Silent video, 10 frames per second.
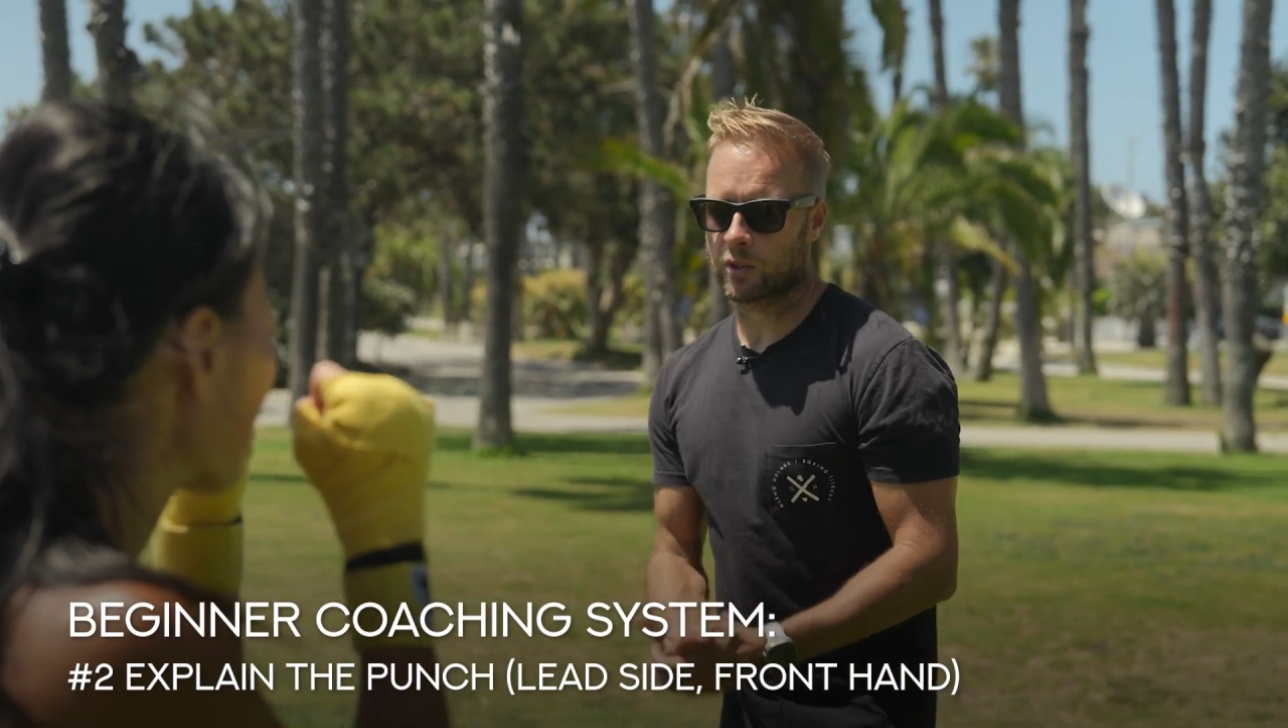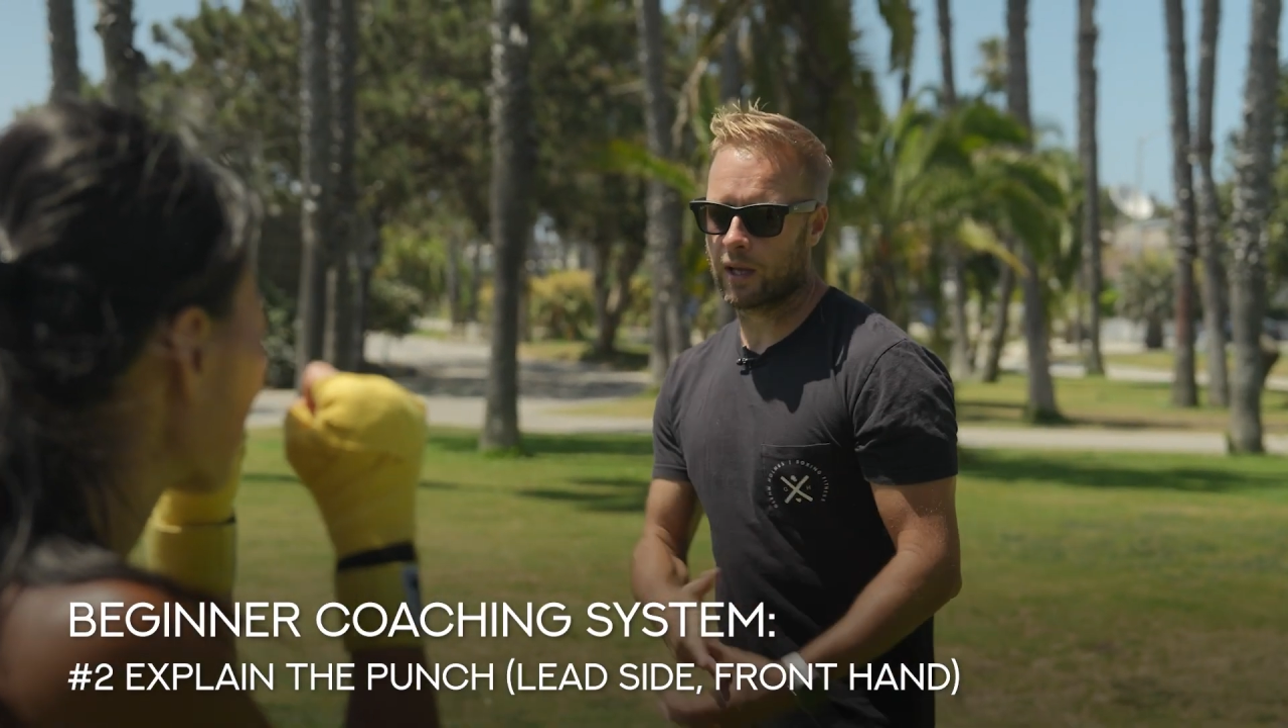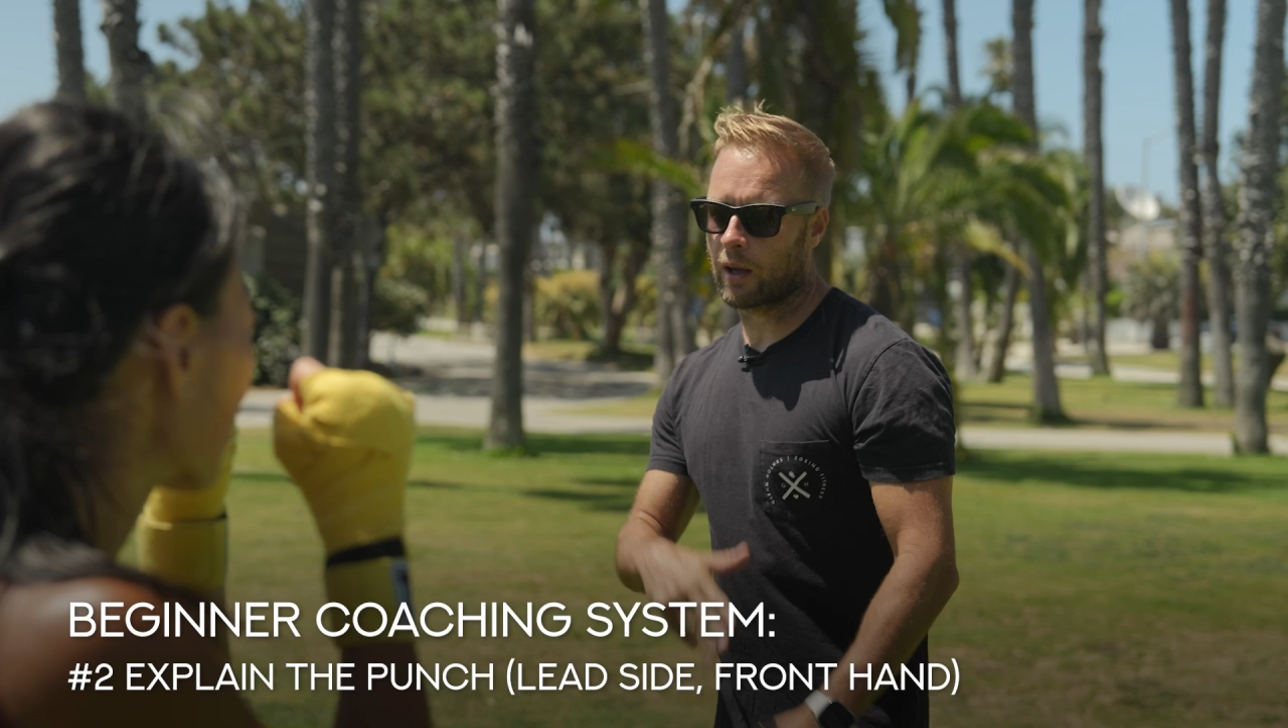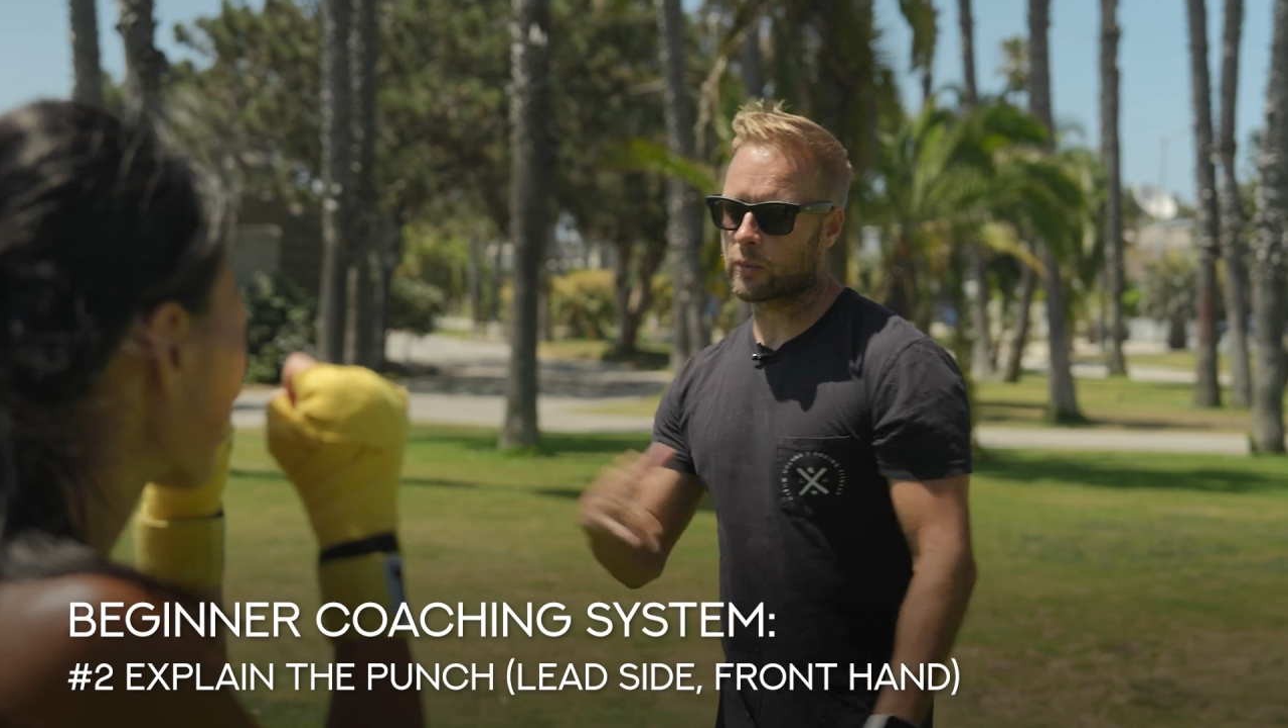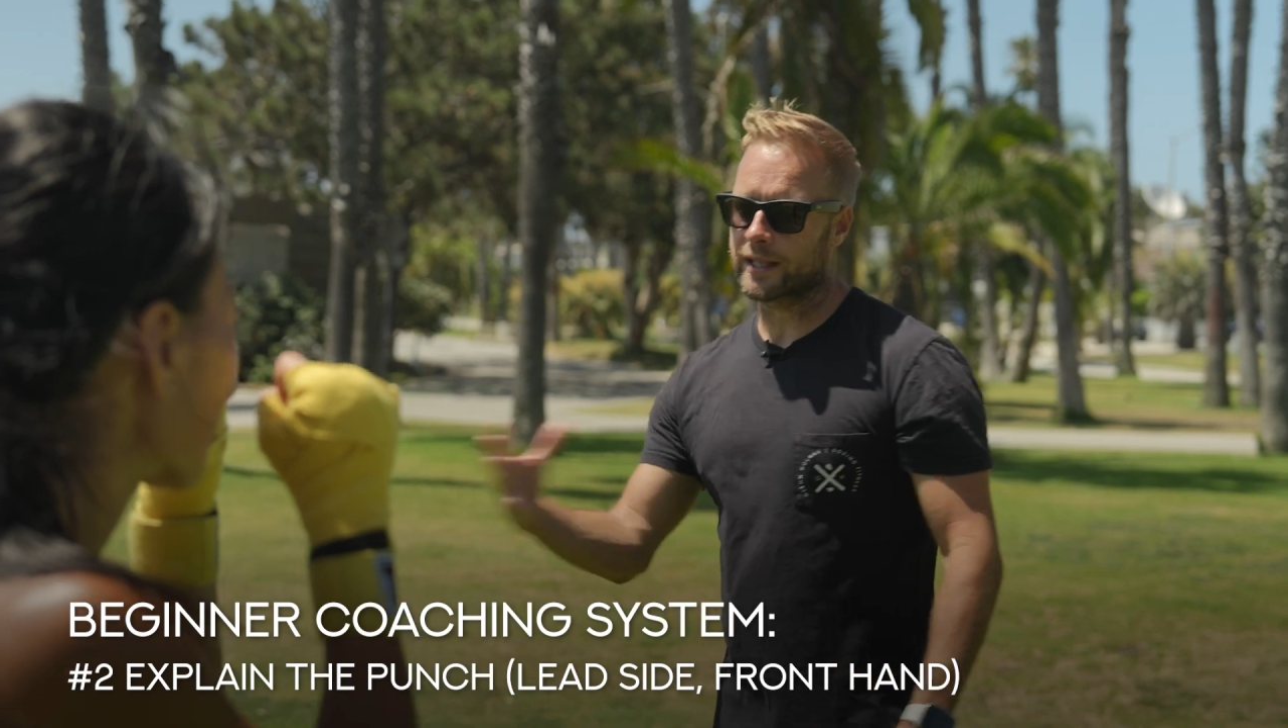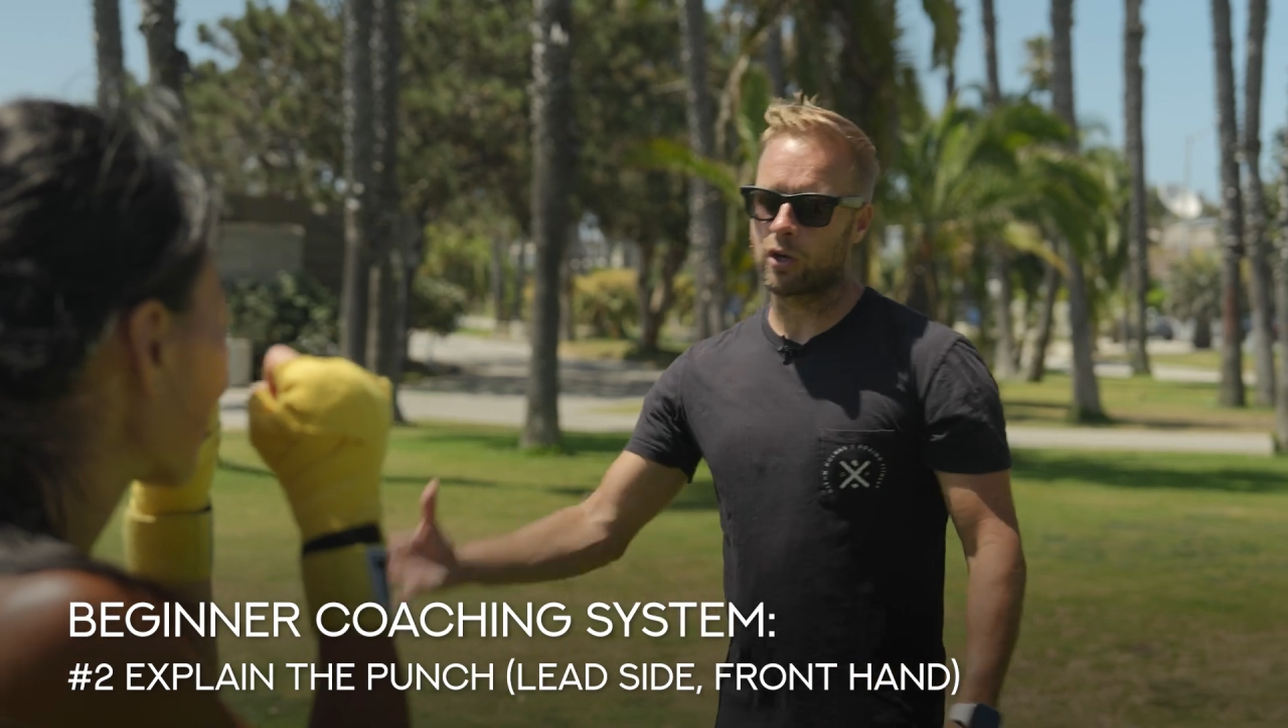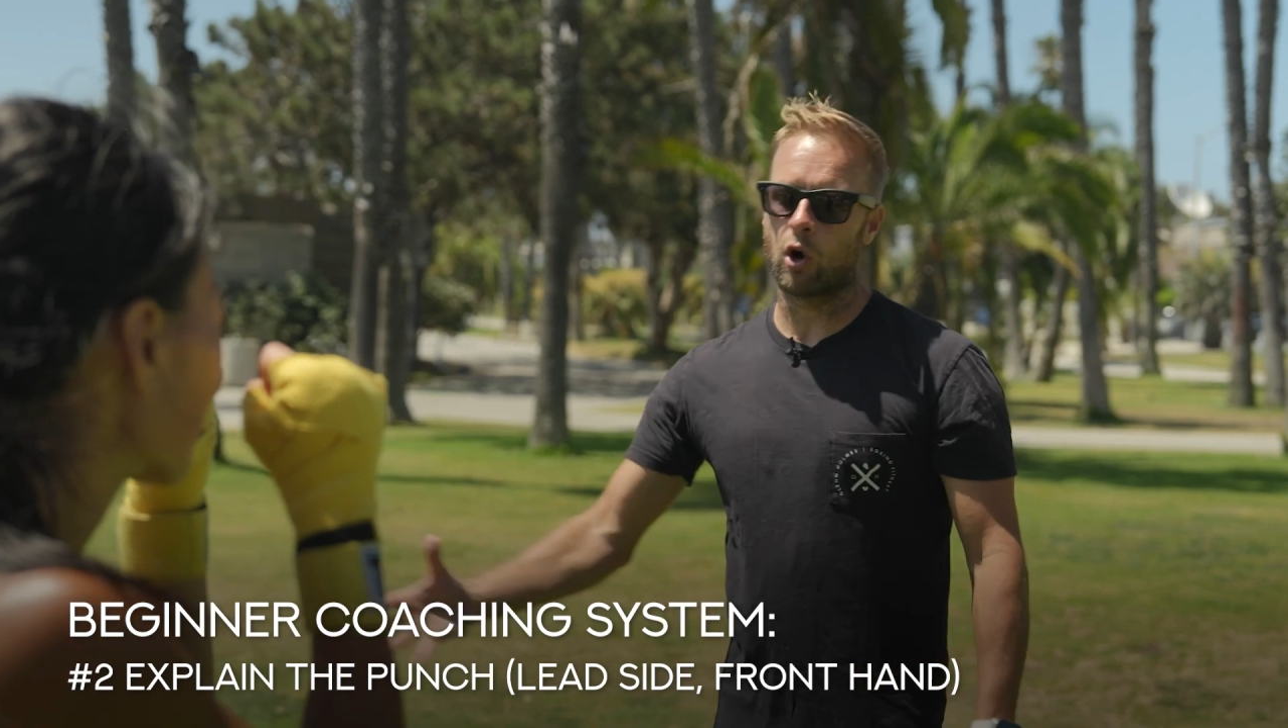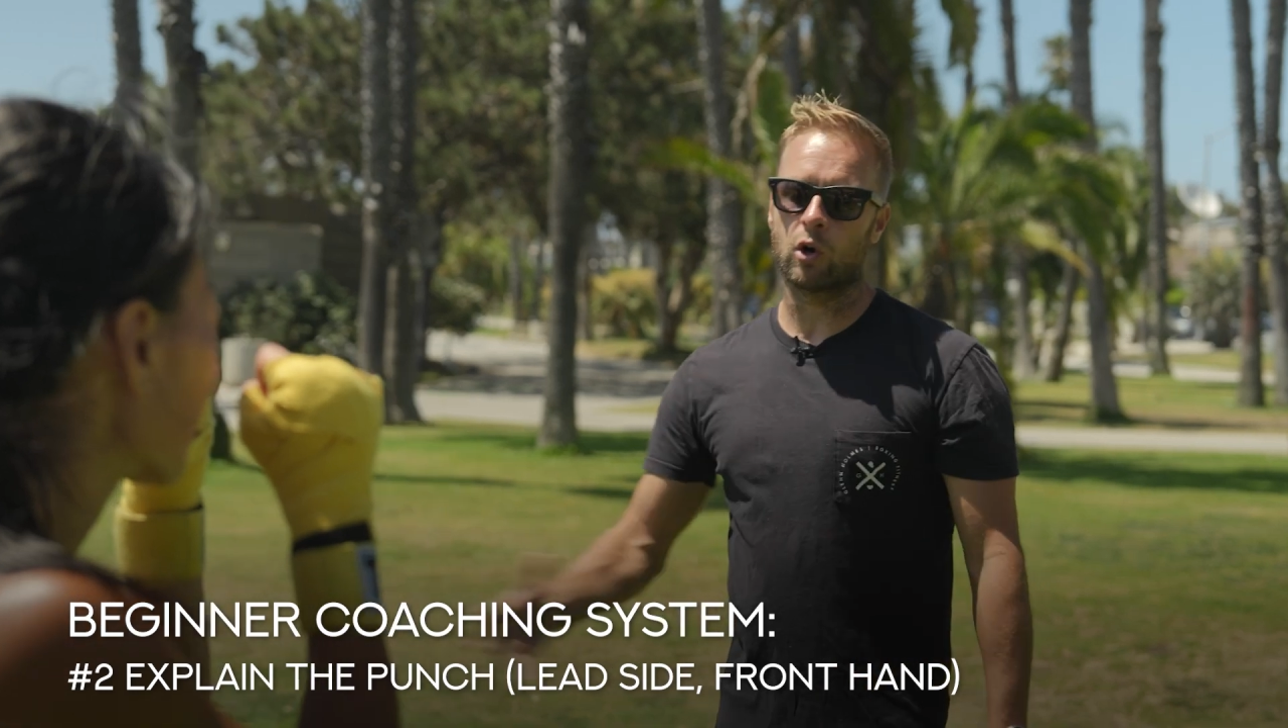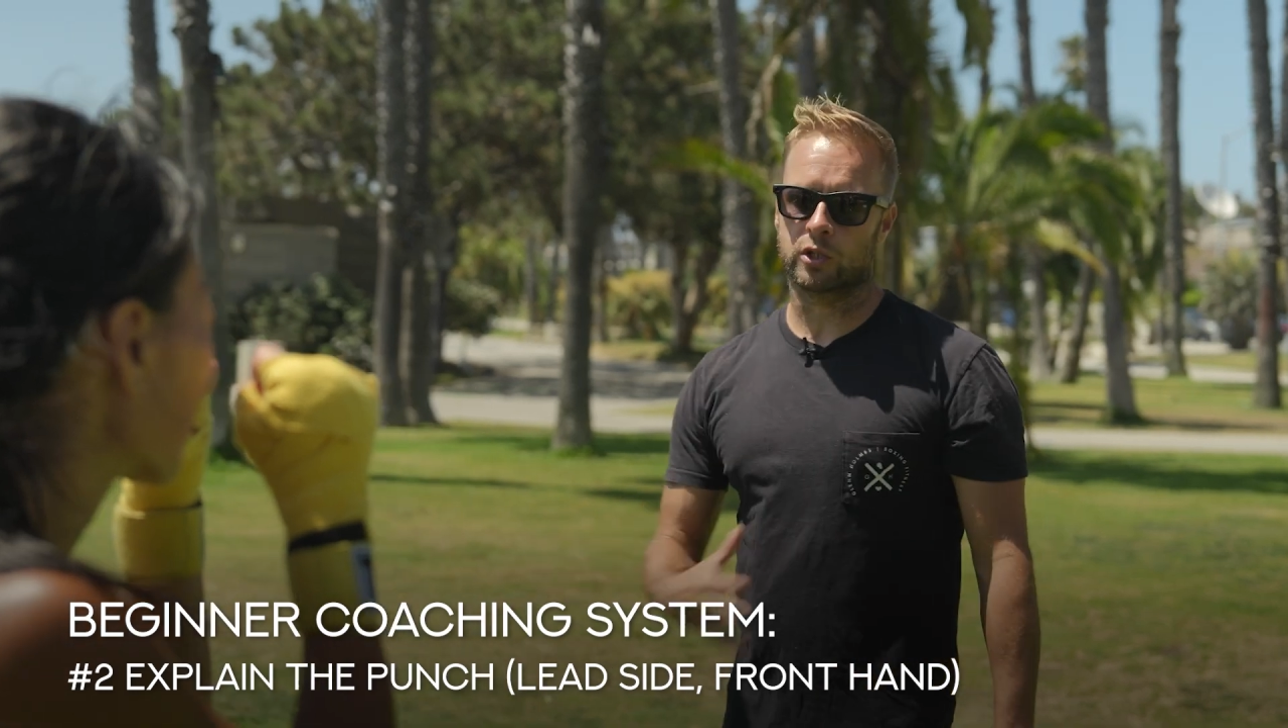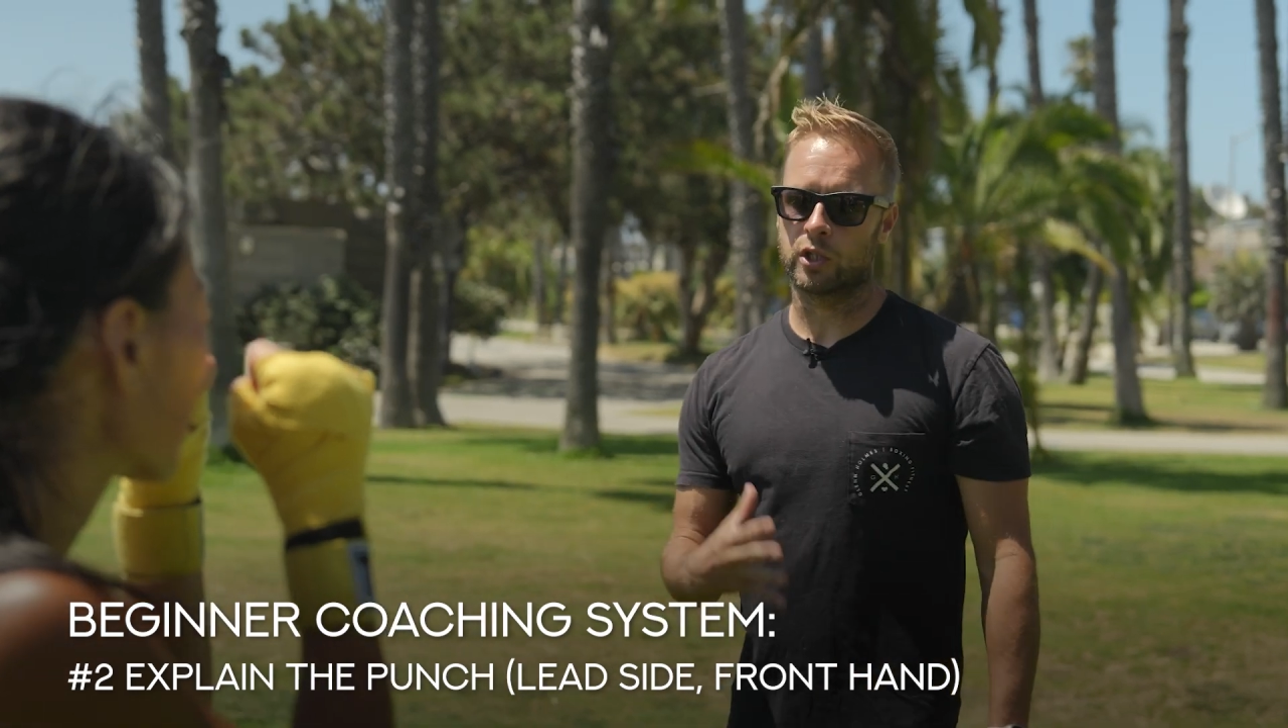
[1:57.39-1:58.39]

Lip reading: So how do we coach